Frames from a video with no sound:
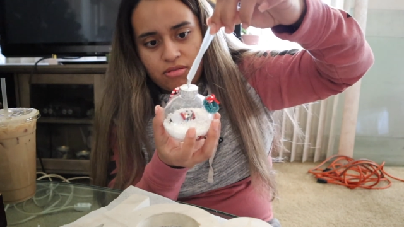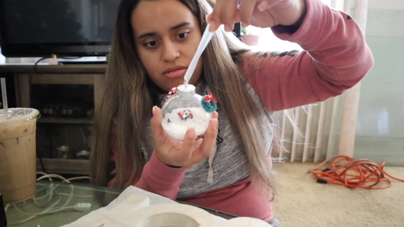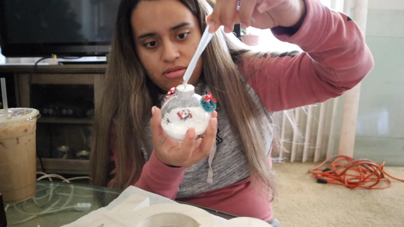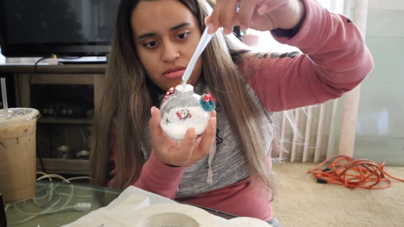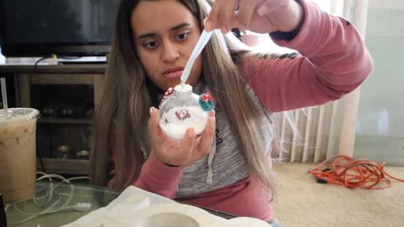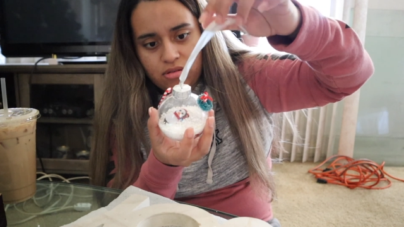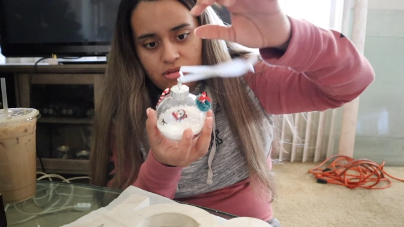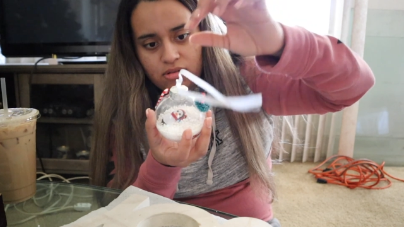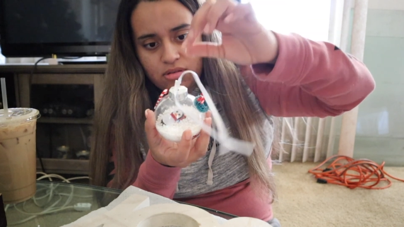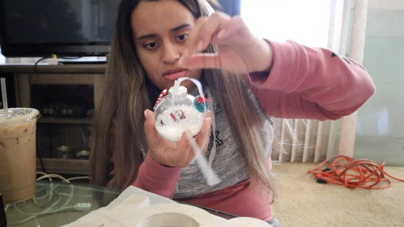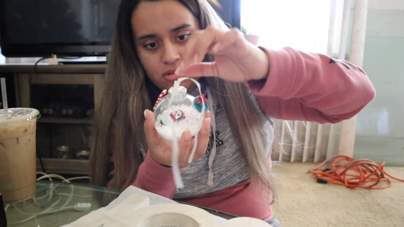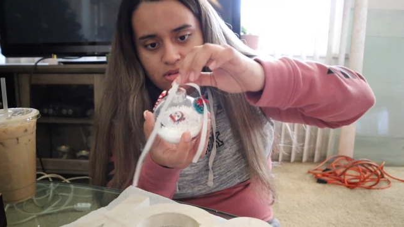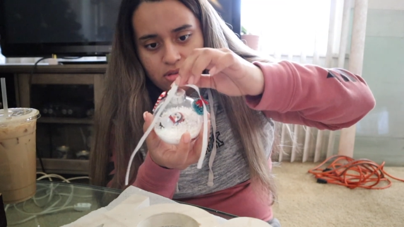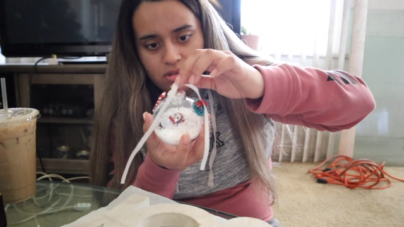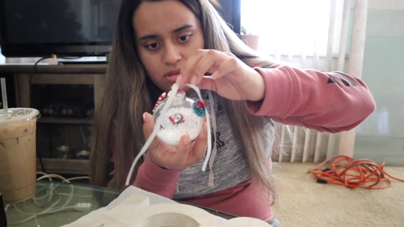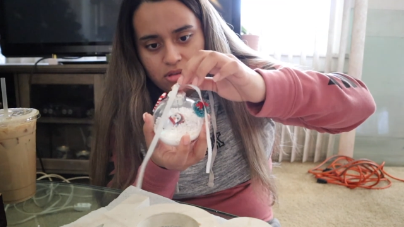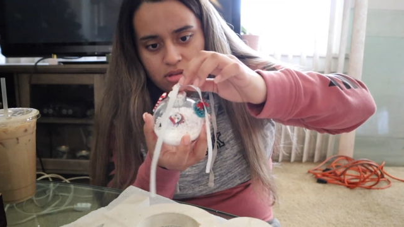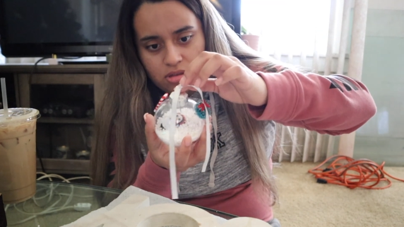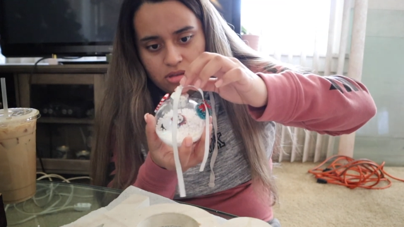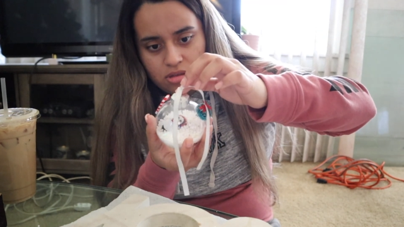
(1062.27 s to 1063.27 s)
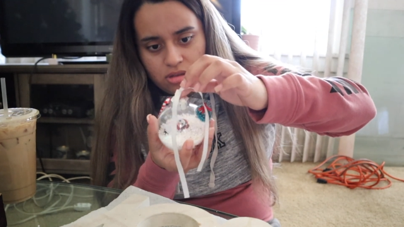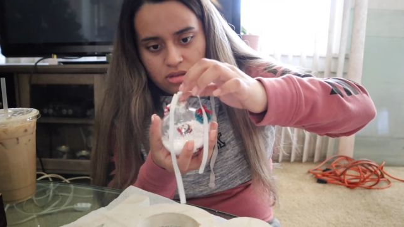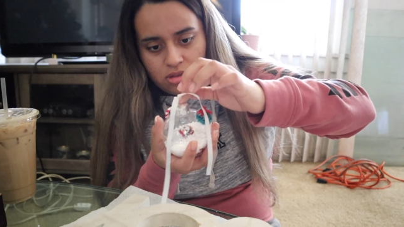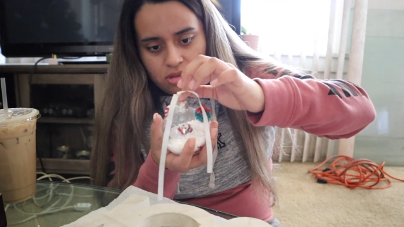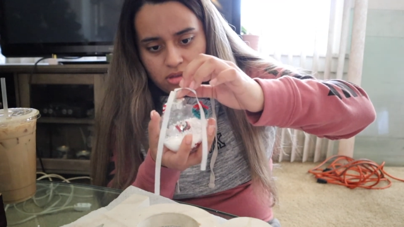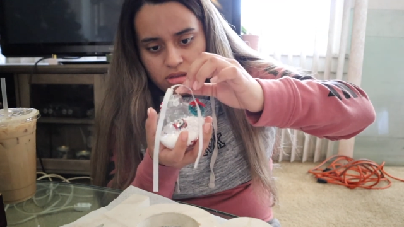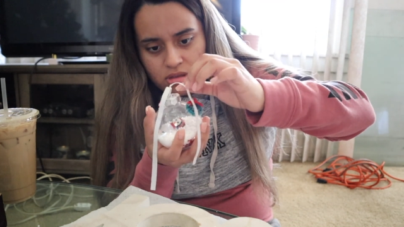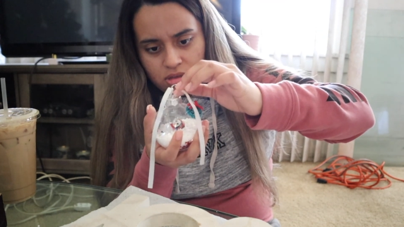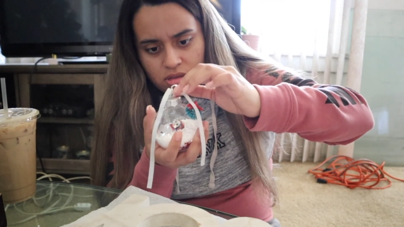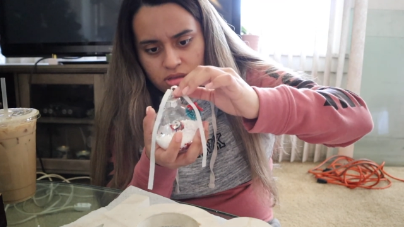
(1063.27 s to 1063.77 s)

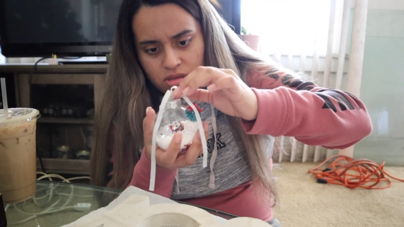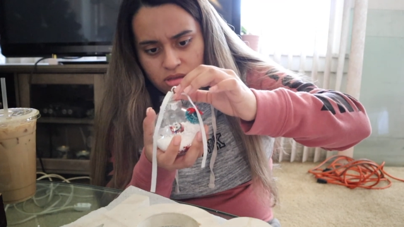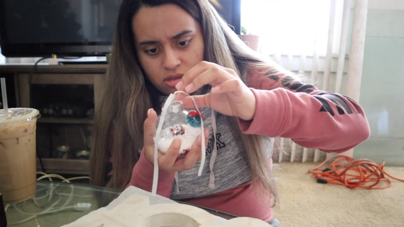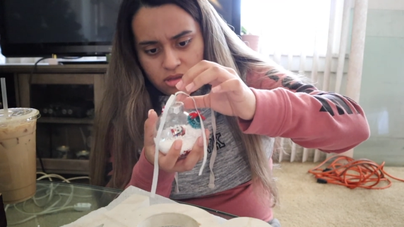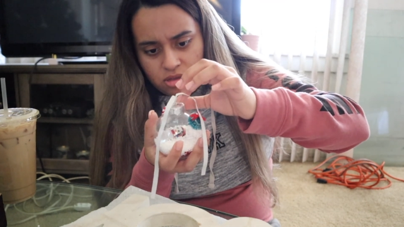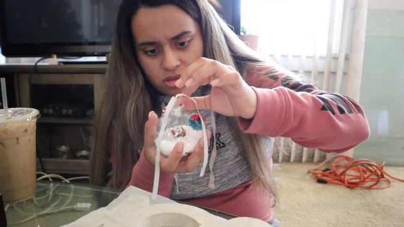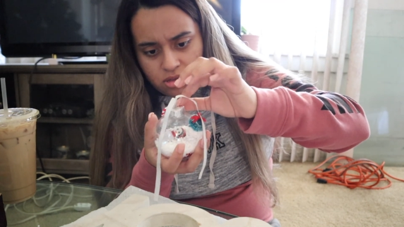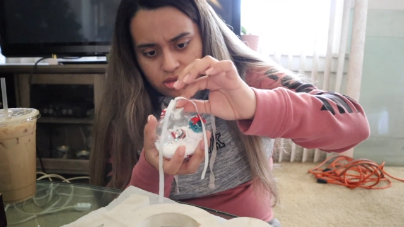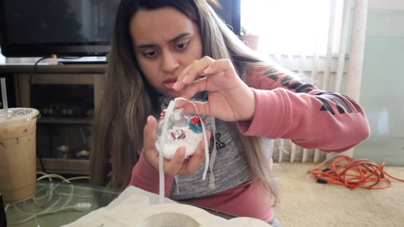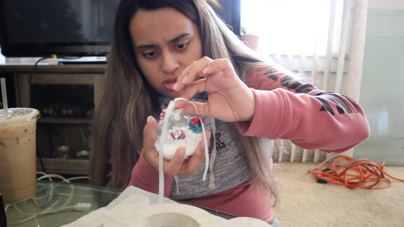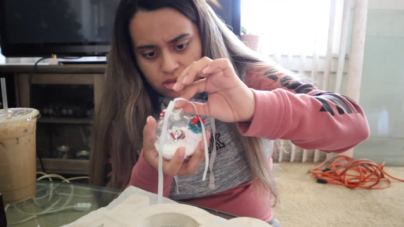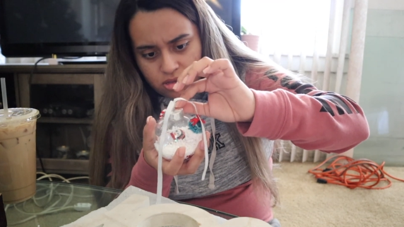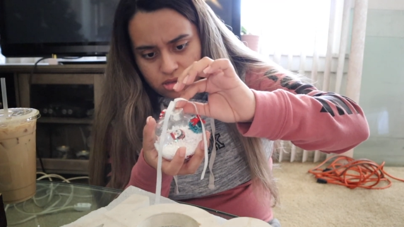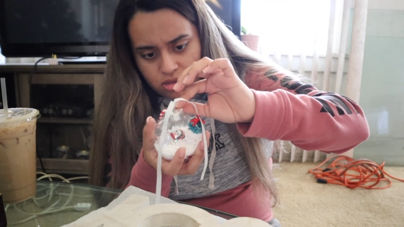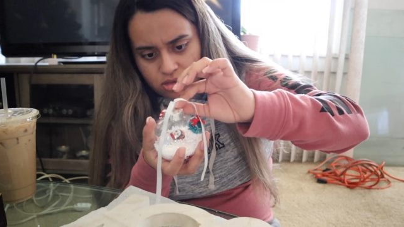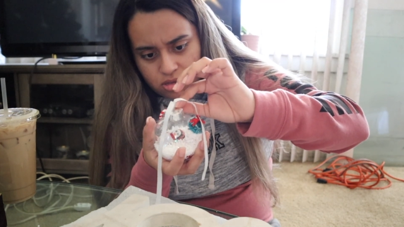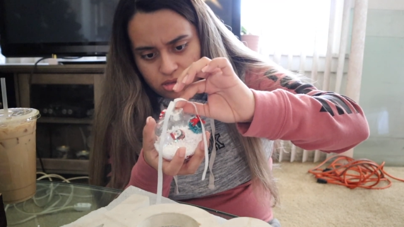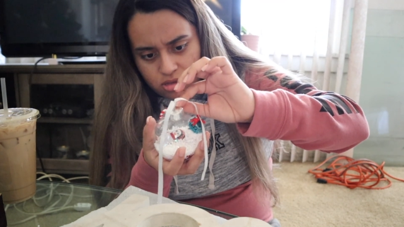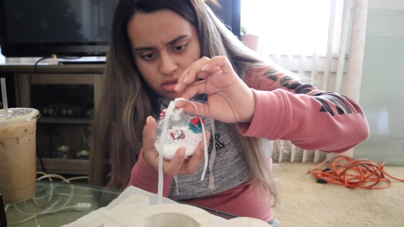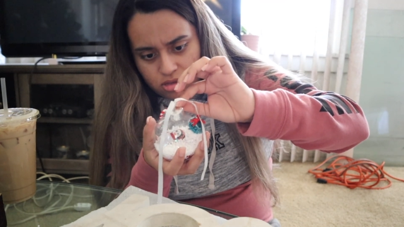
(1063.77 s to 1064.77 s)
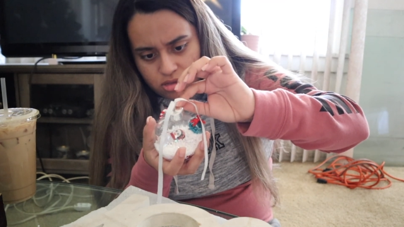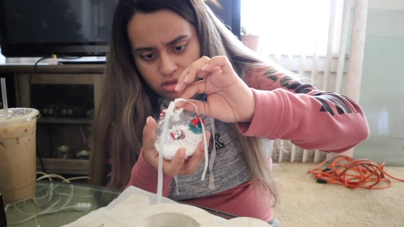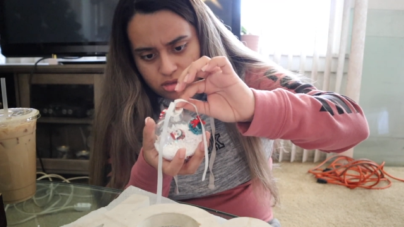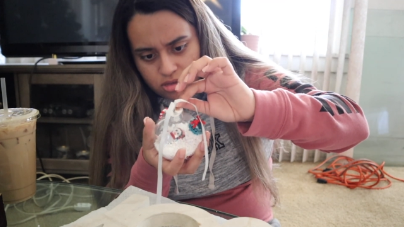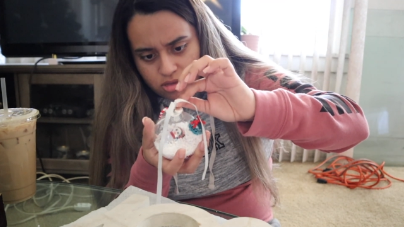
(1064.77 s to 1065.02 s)
[no speech]